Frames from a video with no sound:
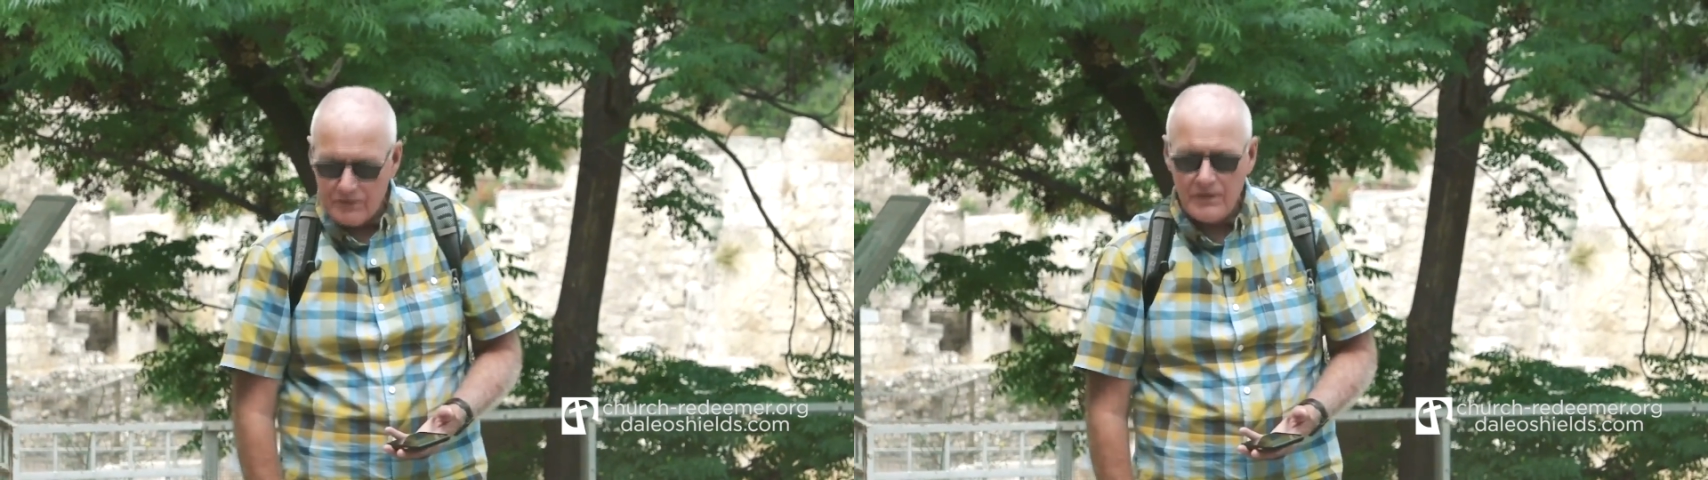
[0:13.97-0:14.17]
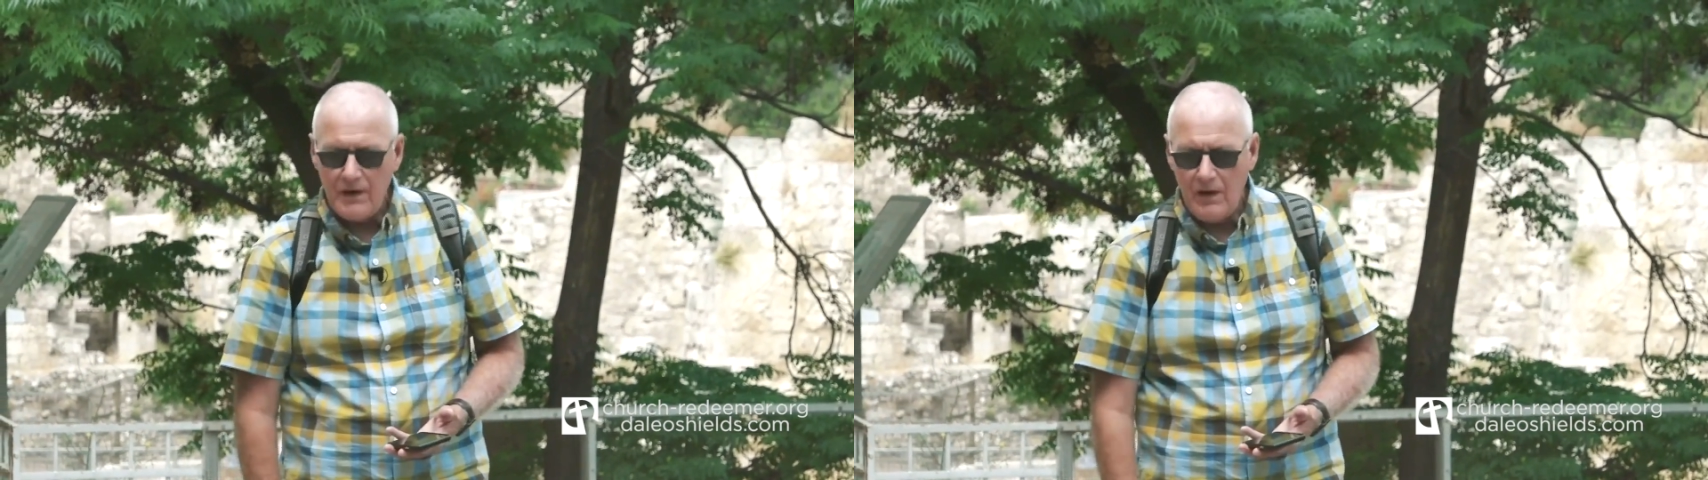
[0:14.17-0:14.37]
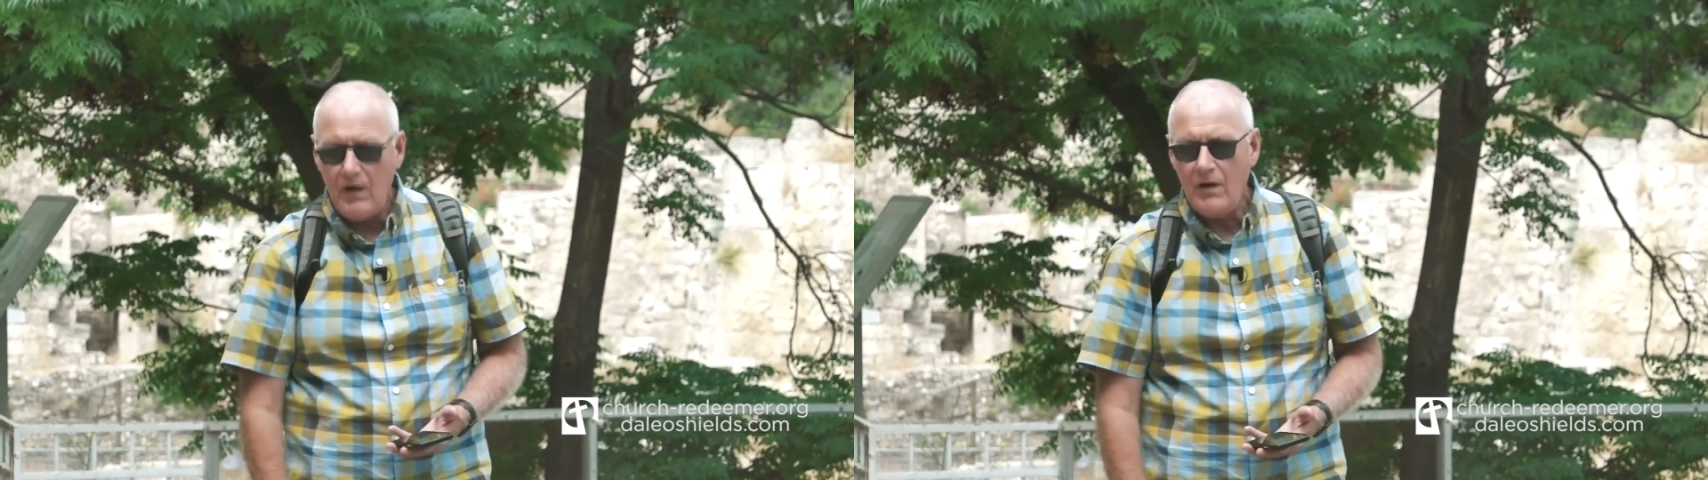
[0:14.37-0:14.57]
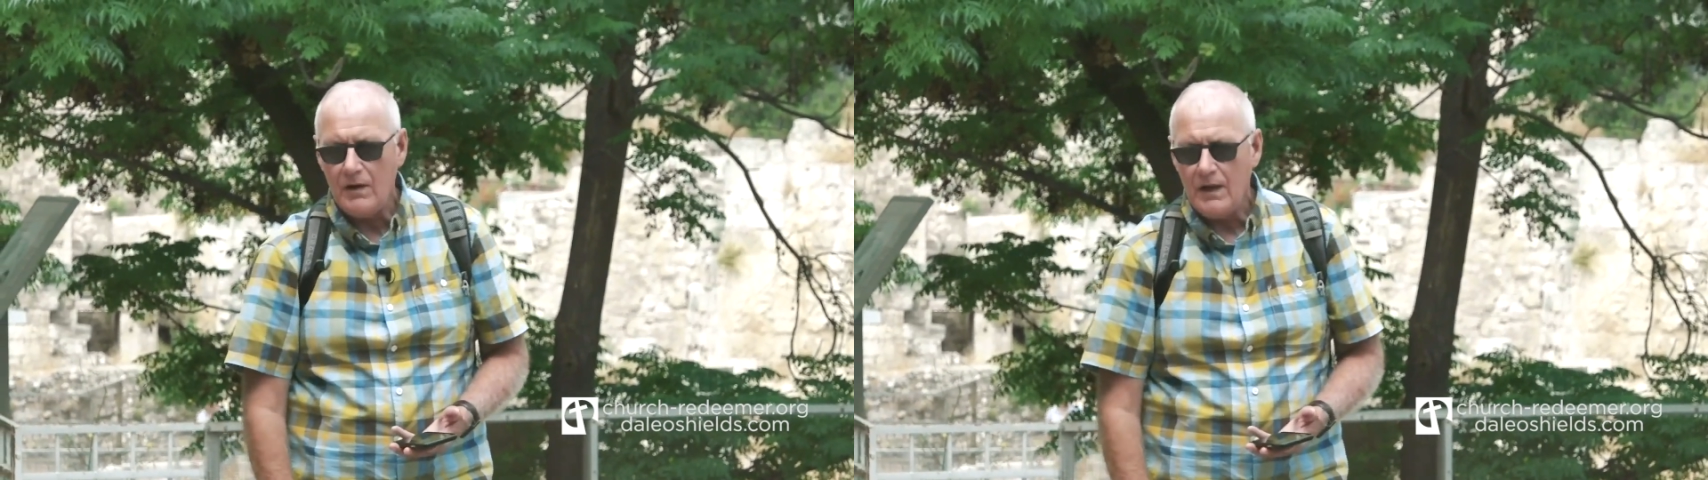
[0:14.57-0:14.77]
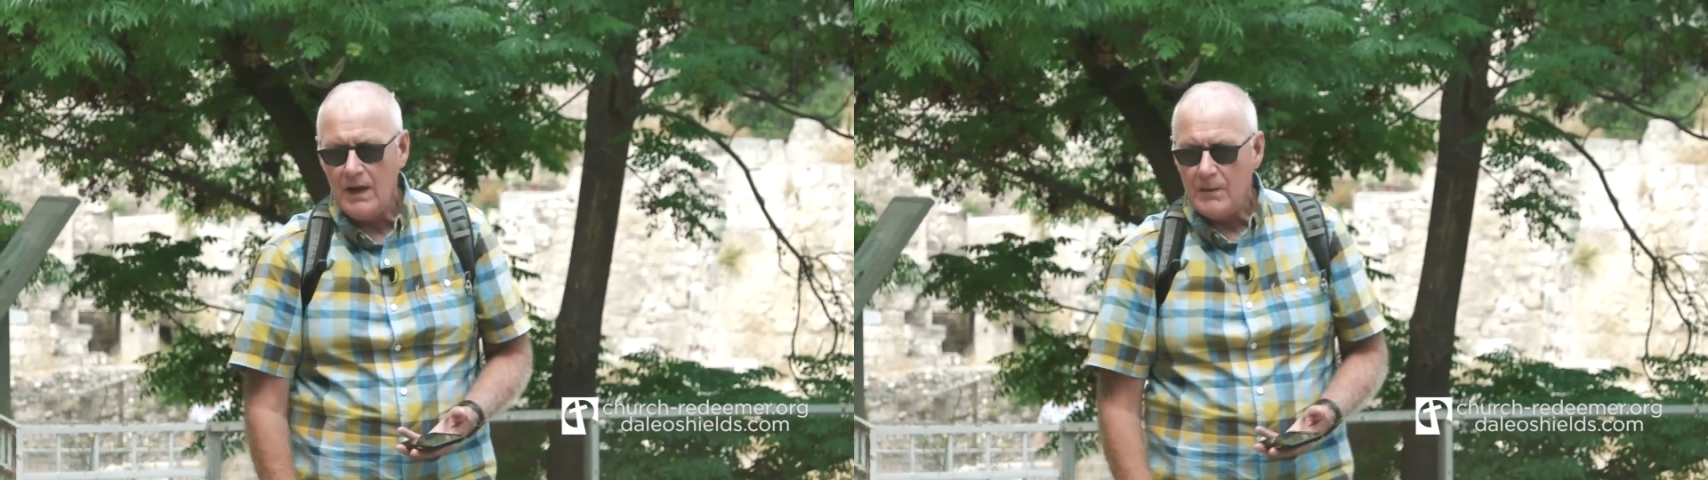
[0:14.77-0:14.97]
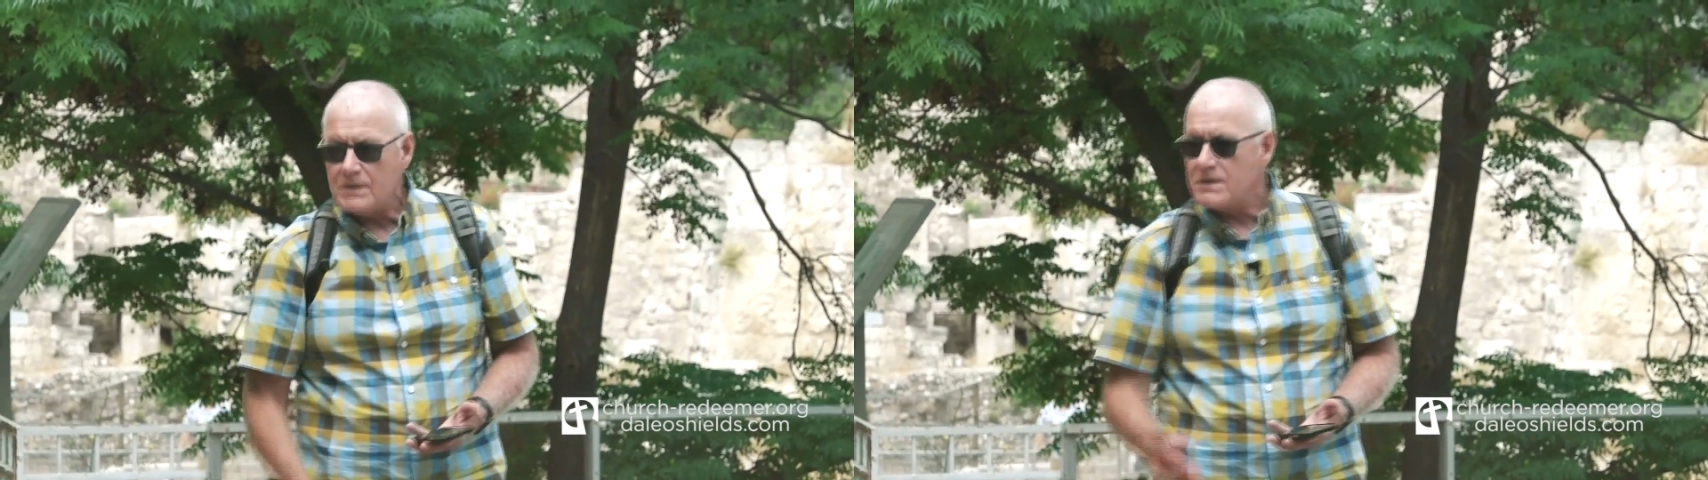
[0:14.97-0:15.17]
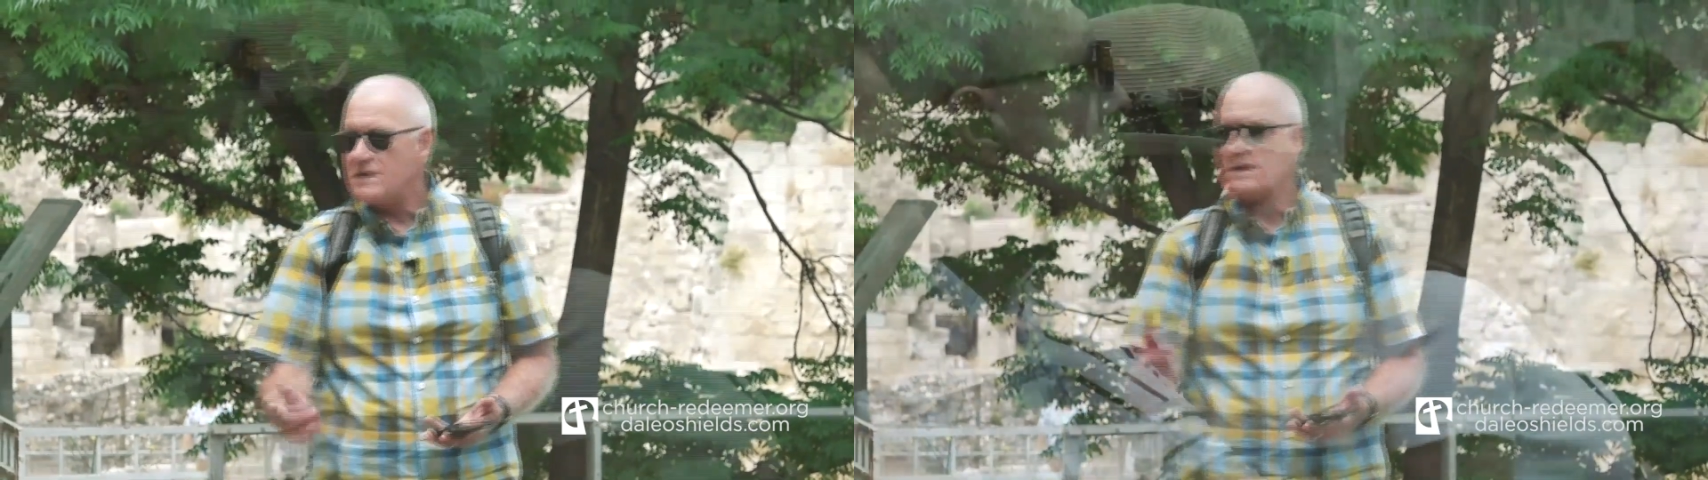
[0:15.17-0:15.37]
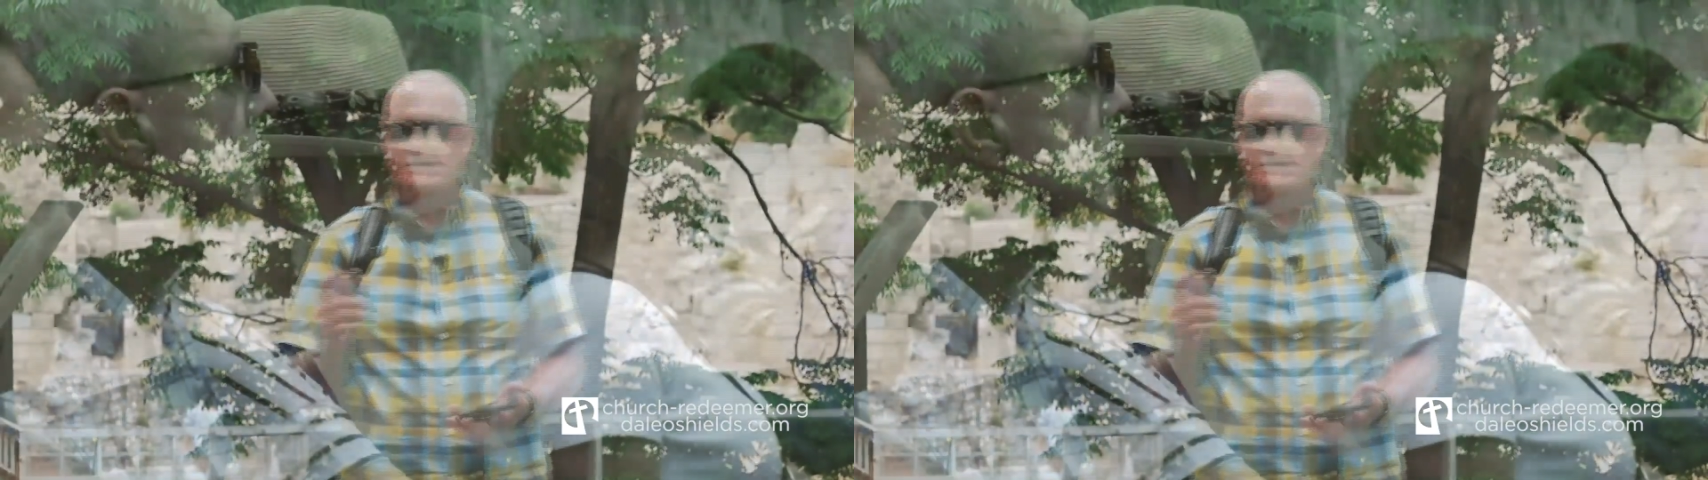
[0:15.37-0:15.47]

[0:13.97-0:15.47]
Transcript: so very long. But